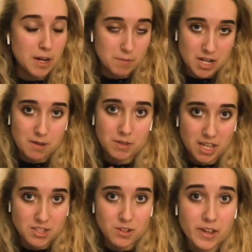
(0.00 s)
my name and
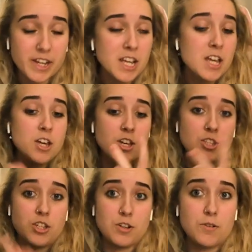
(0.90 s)
get to it.
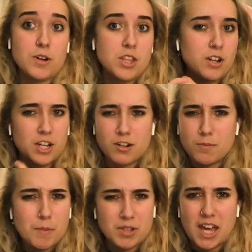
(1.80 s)
Two, they're not going to
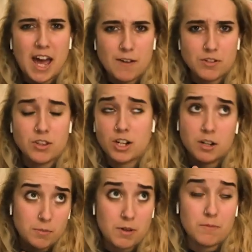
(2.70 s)
remember that after, they're going to
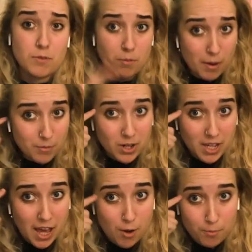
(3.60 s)
be remembering
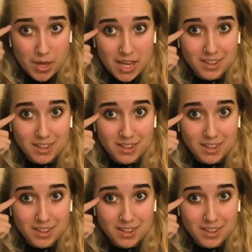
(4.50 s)
how big the